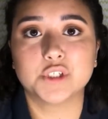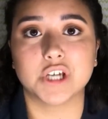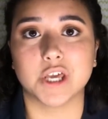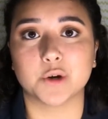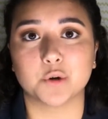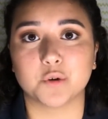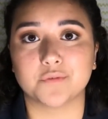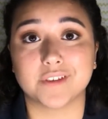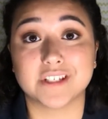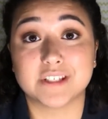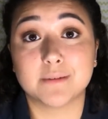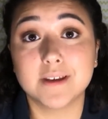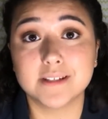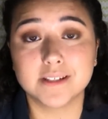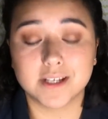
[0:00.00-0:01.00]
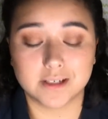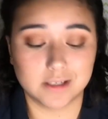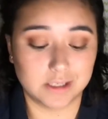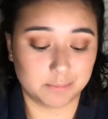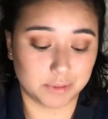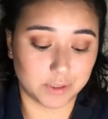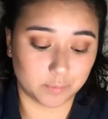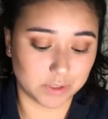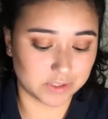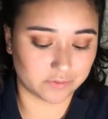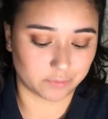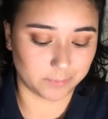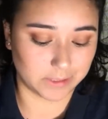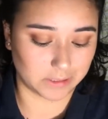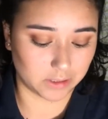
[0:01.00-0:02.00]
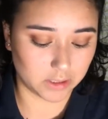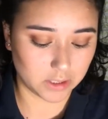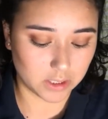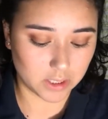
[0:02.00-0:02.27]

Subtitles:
I don't know if that's the best technique, but it works for me.